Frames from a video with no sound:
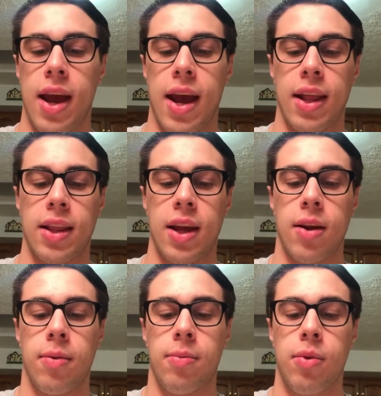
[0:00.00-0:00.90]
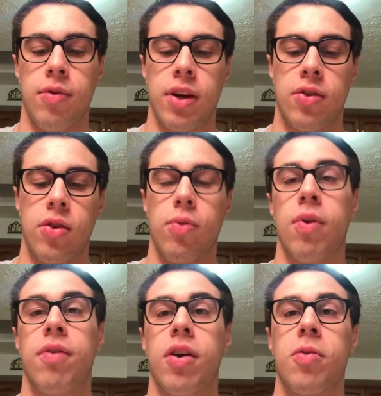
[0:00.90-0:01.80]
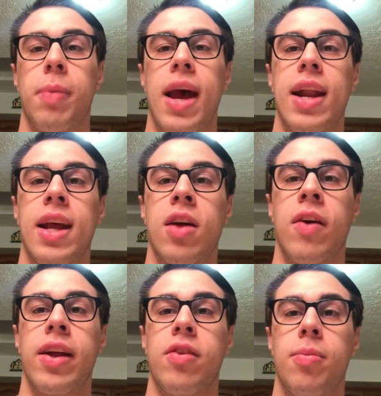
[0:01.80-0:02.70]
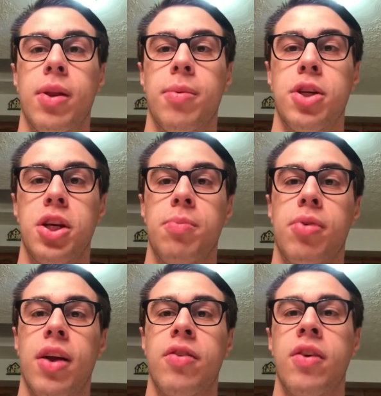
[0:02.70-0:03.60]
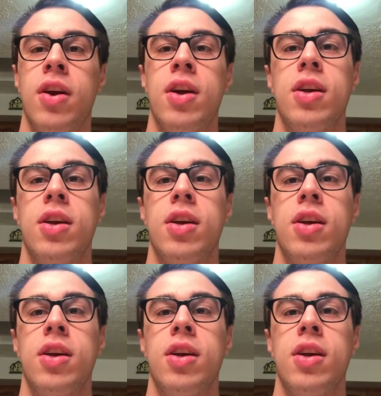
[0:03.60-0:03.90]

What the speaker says: and then moving to reverse band incline Smith machine press.